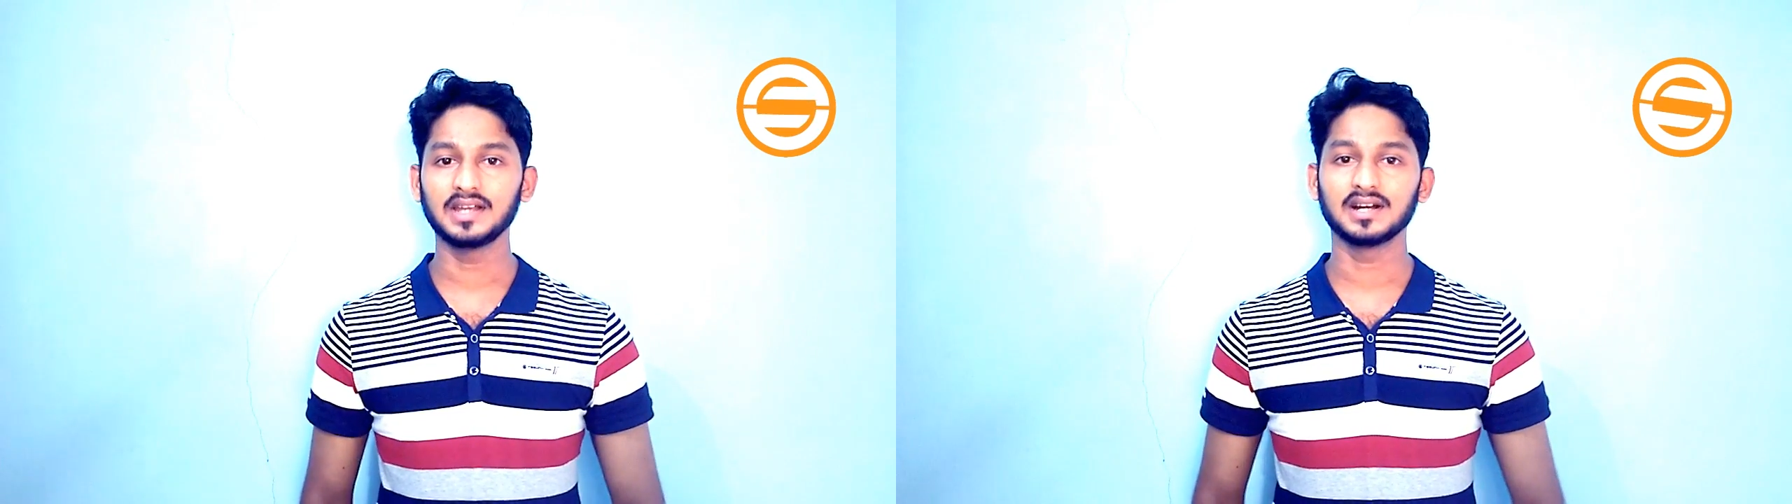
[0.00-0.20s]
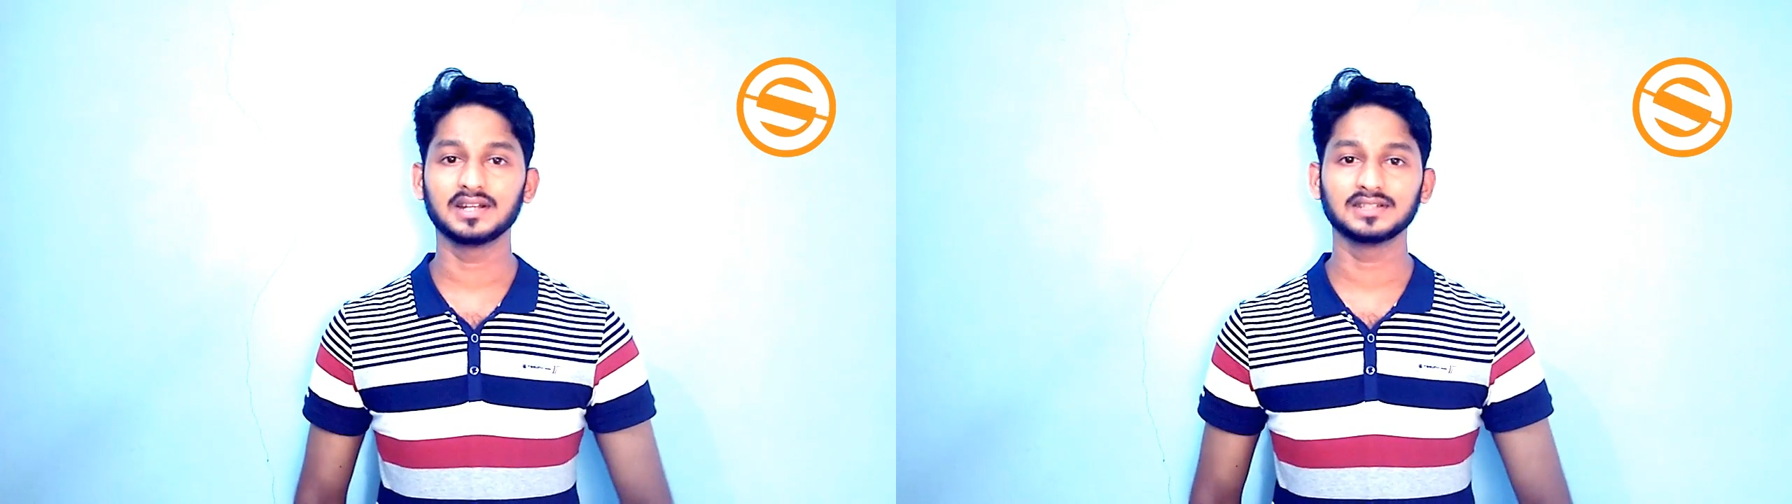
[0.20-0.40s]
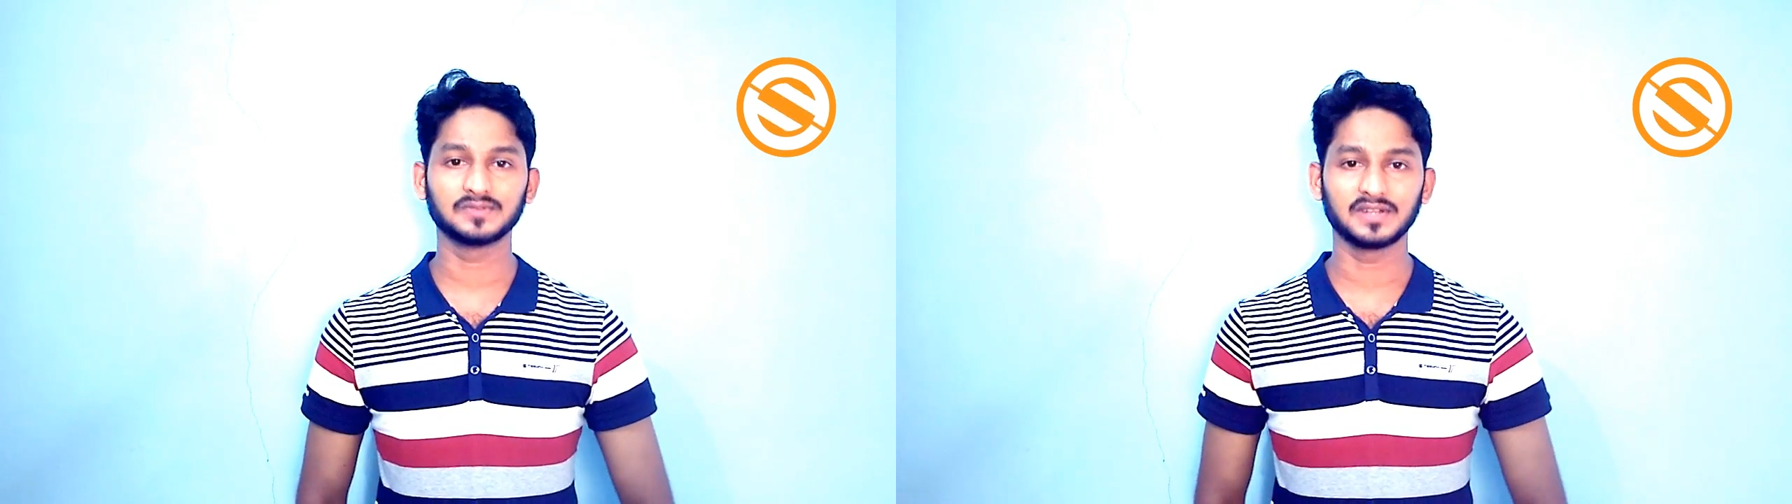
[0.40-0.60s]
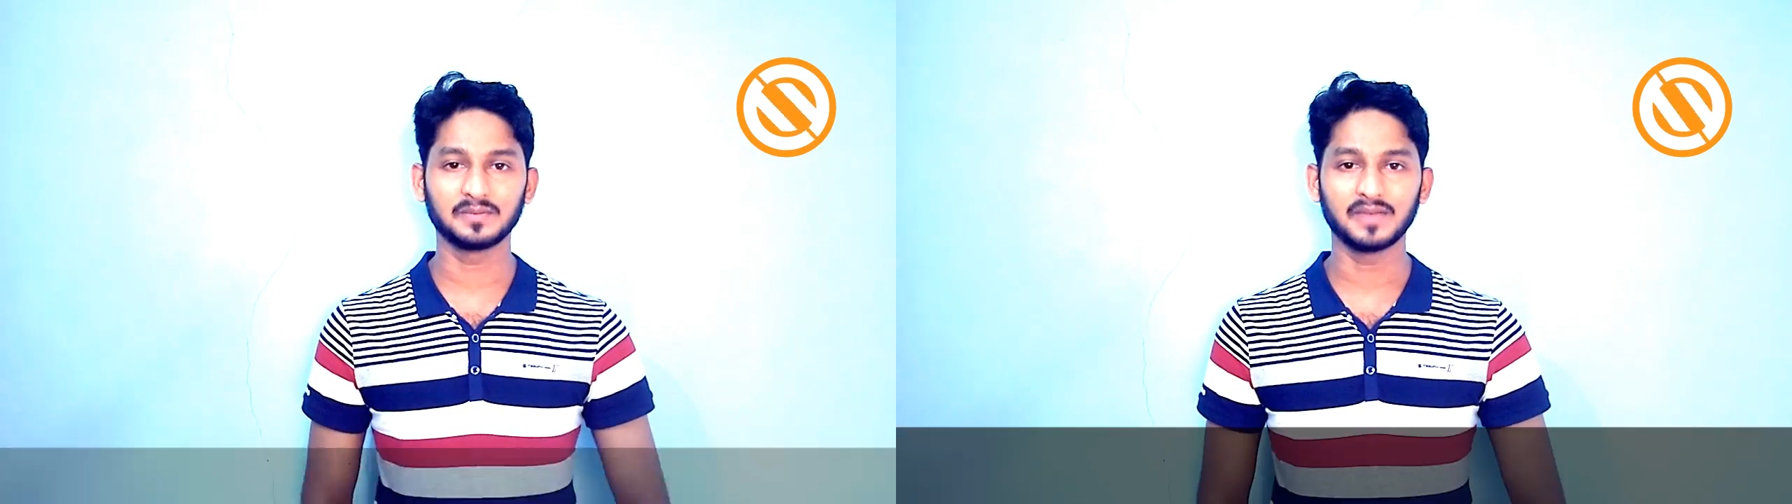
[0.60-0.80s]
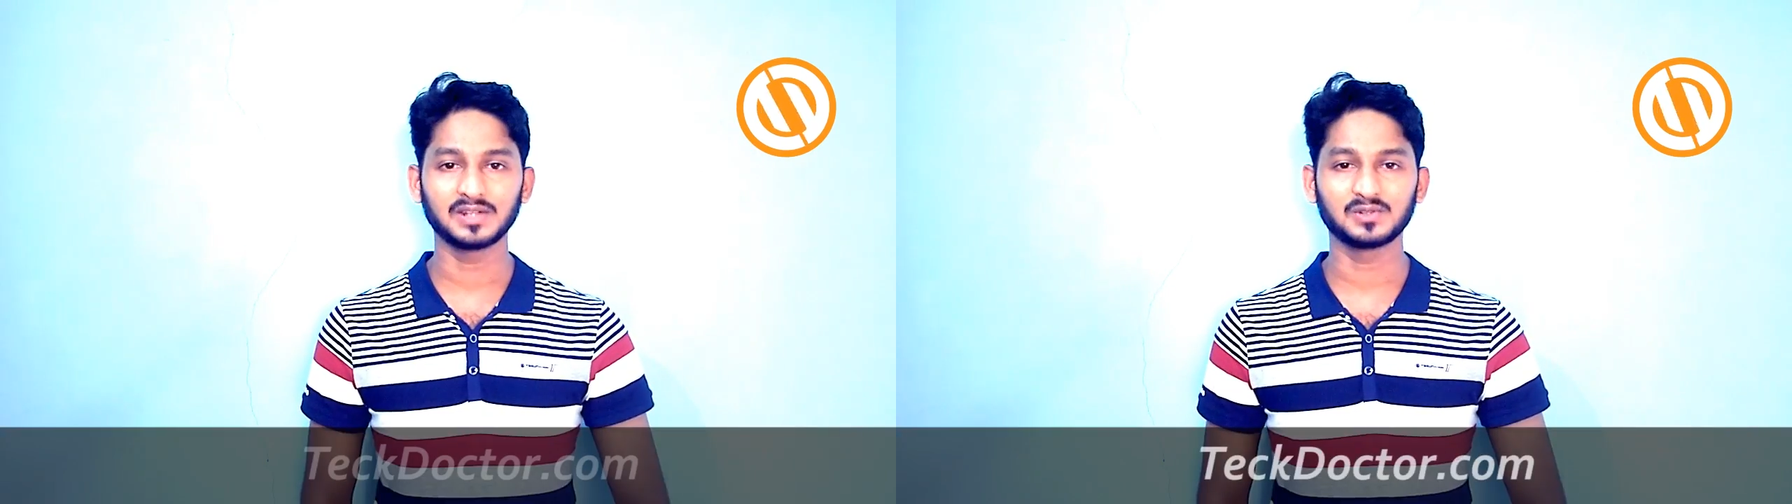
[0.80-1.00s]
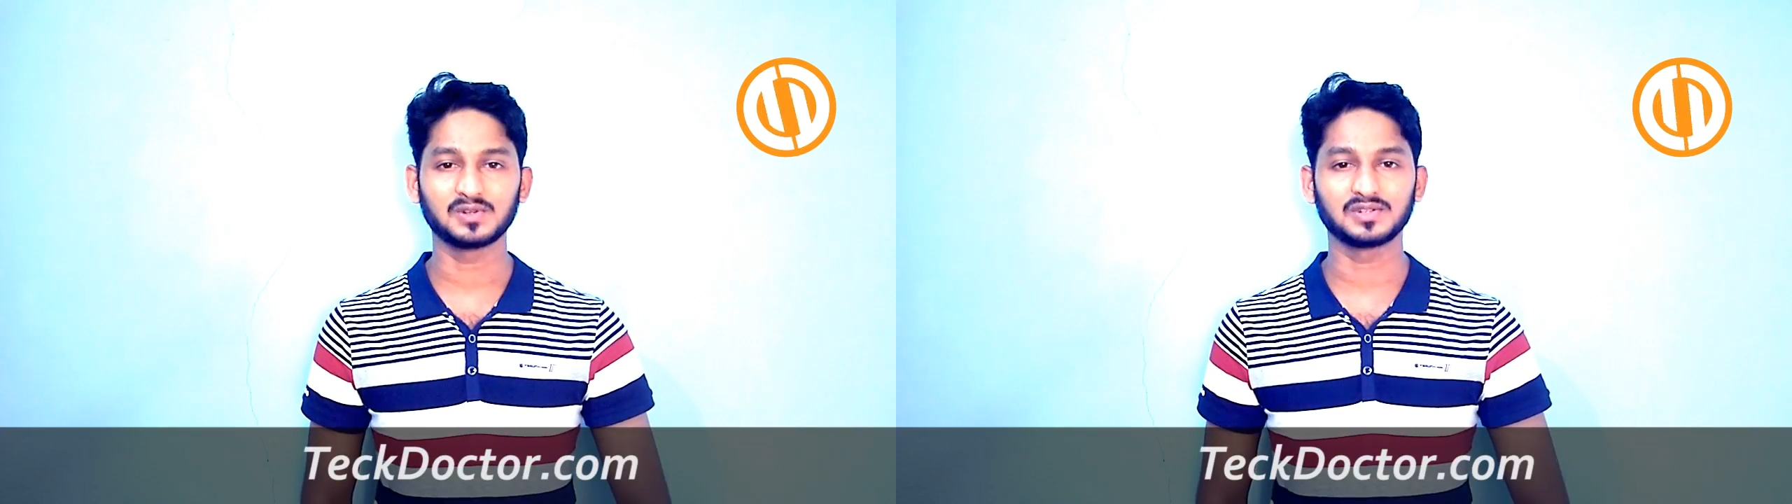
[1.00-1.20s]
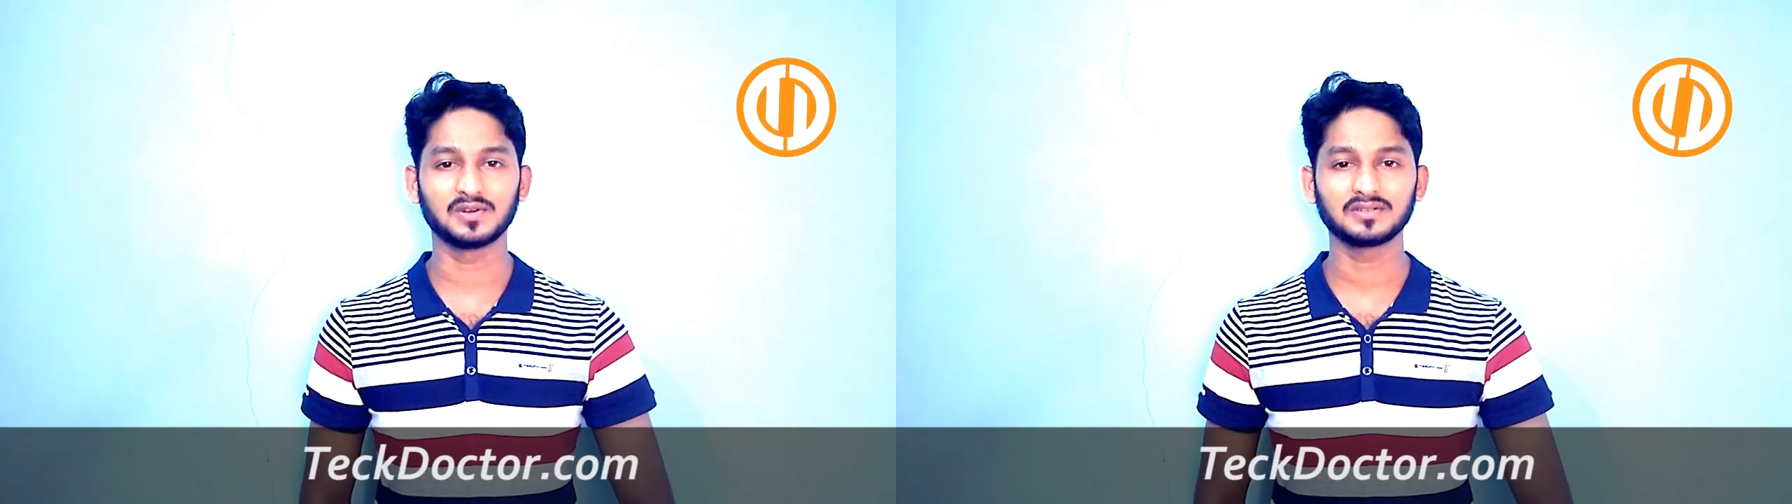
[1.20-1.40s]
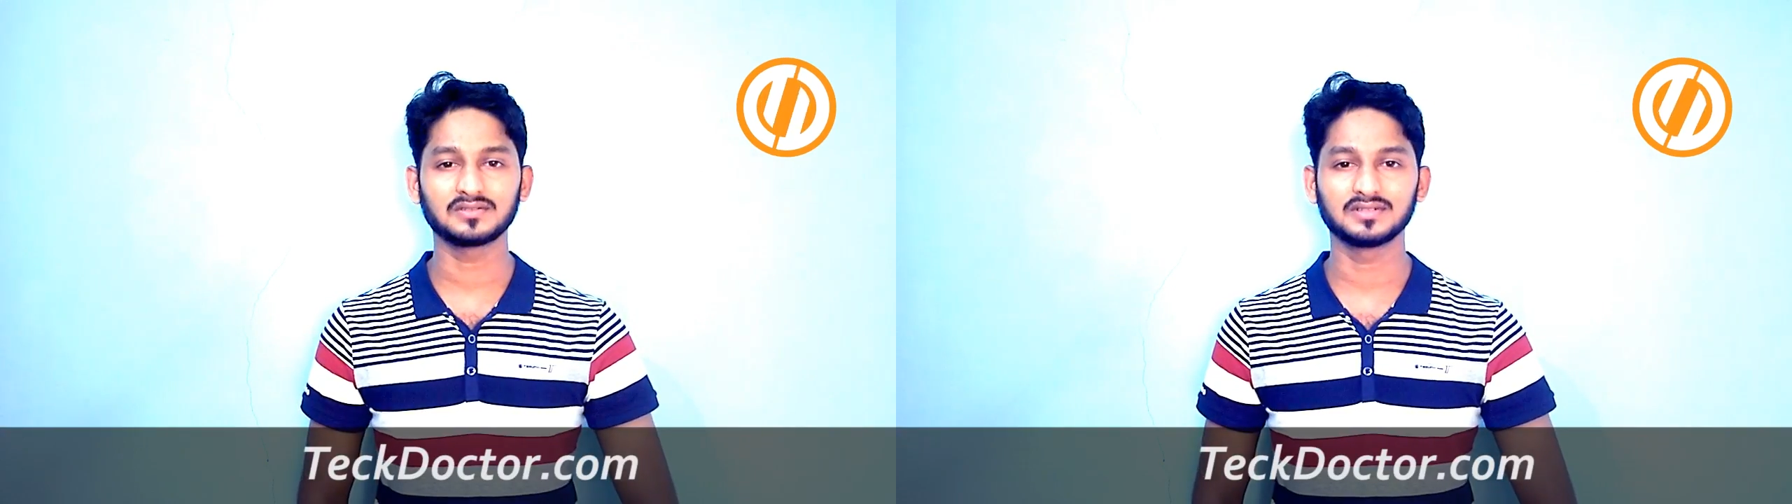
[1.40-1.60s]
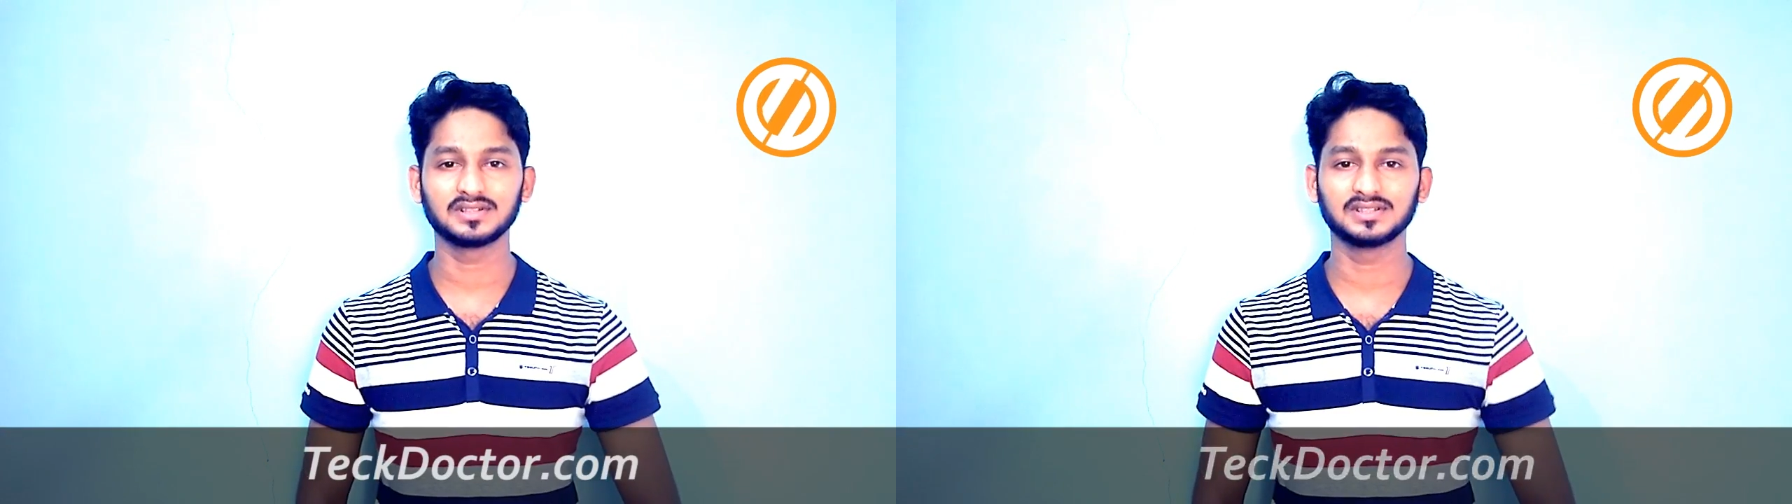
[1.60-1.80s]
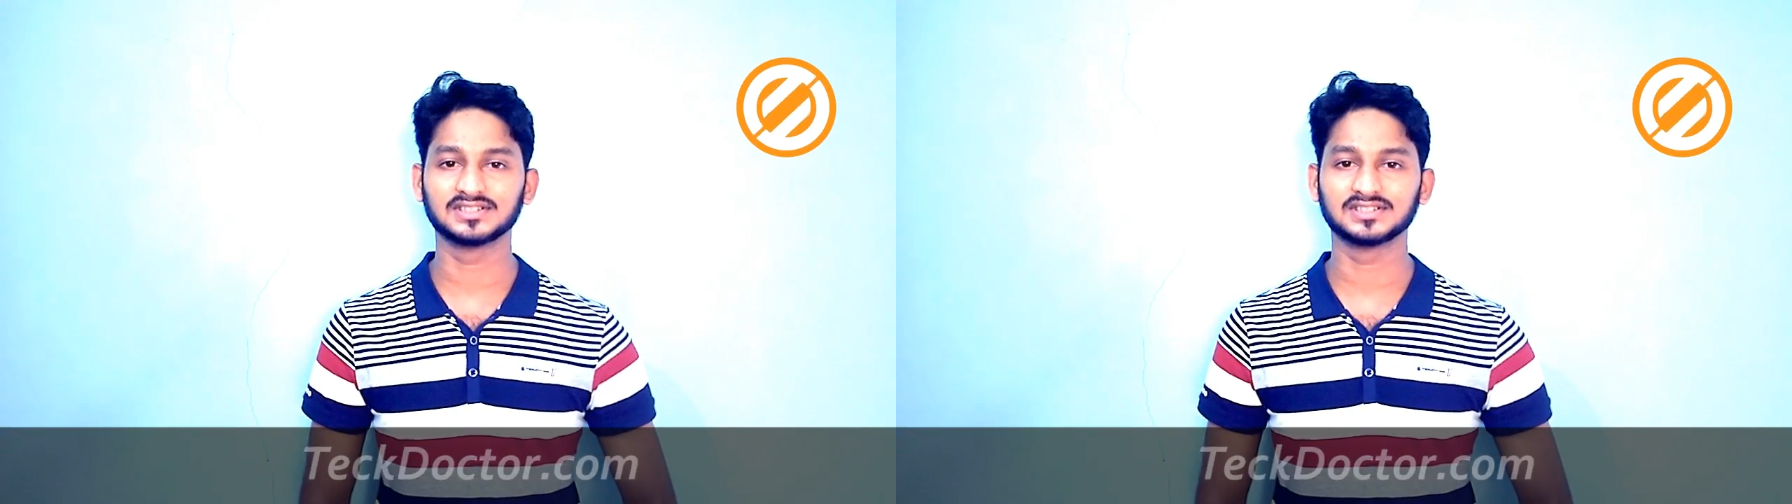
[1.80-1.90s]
Hi guys, welcome back to TeckDoctor.